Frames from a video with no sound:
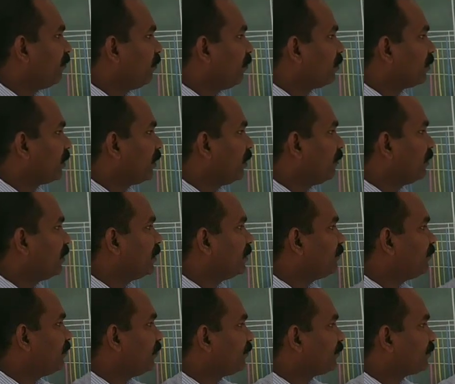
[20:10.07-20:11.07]
fourth
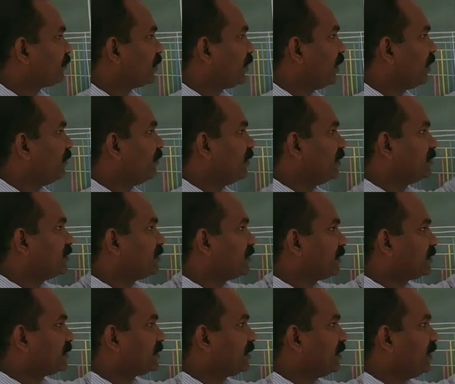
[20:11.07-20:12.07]
level, fifth level,
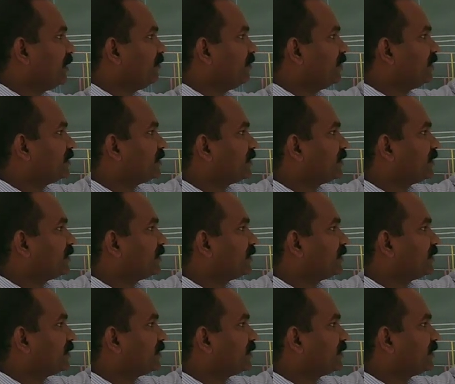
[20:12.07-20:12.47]
sixth level,